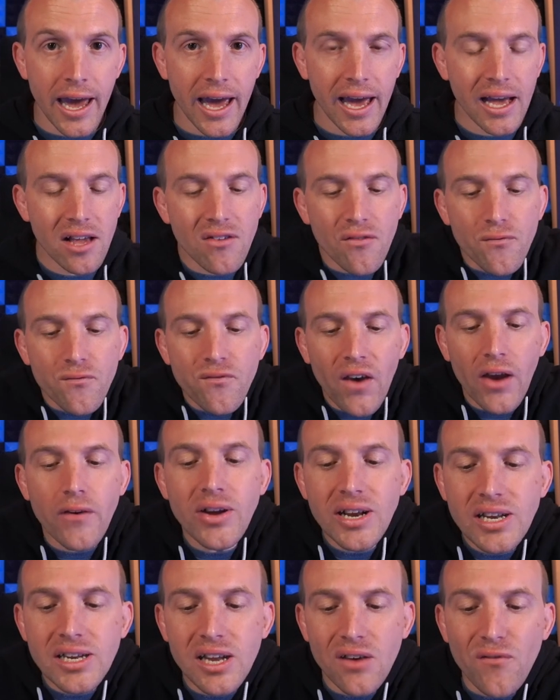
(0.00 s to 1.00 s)
it's
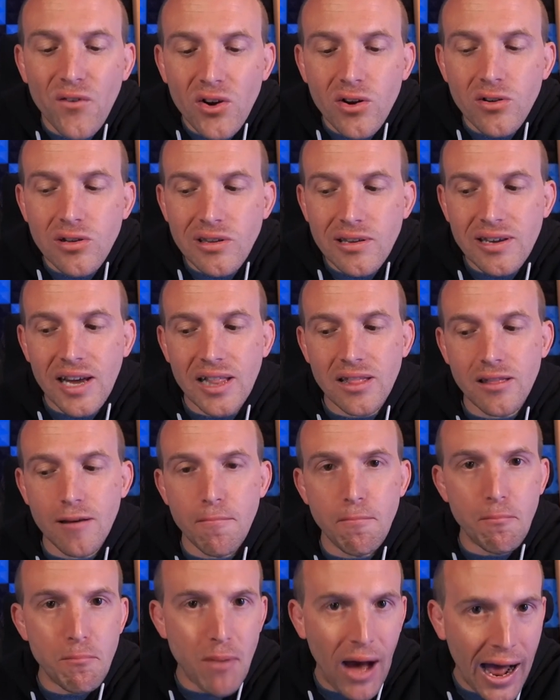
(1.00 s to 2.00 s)
very difficult to get
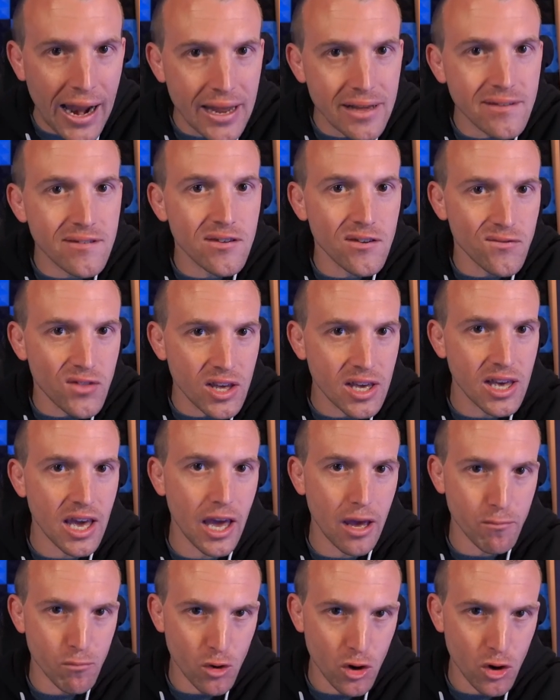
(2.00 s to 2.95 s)
the balance of the game